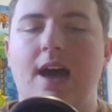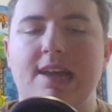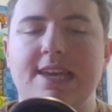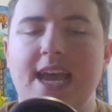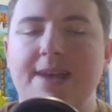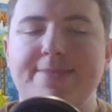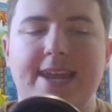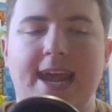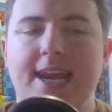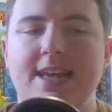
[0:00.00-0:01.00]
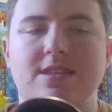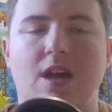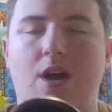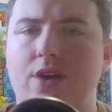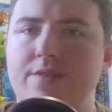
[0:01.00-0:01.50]
A game that had
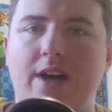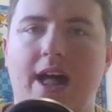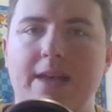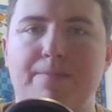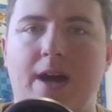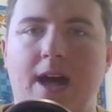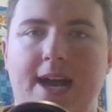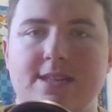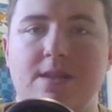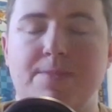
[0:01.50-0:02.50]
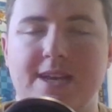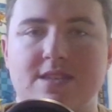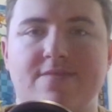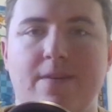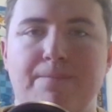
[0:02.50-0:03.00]
a ton of hype behind it
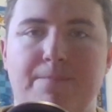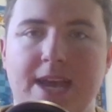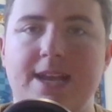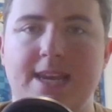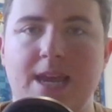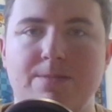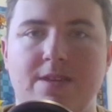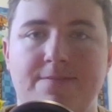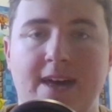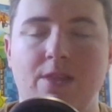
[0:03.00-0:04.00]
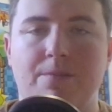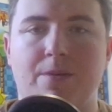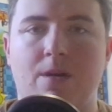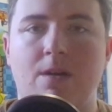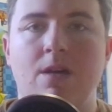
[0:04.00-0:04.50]
because of a big name
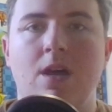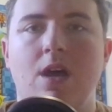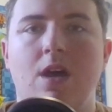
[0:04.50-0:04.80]
developer,